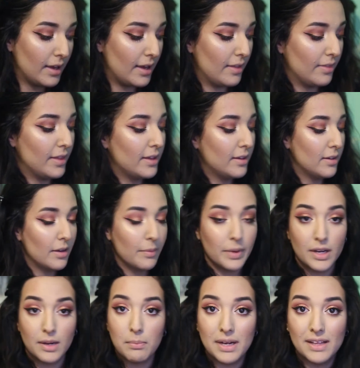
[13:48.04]
And then I'm
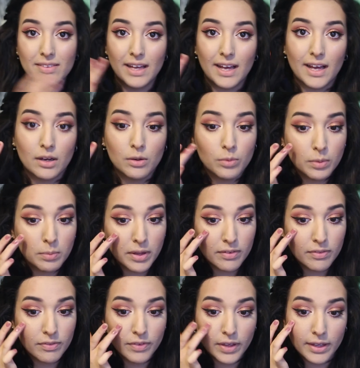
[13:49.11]
going to blend that out with my
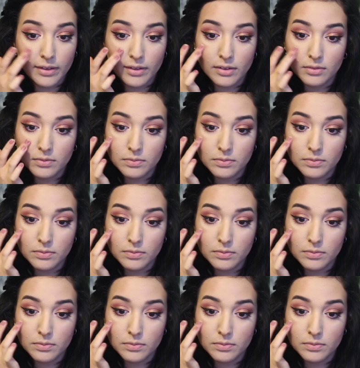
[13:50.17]
finger.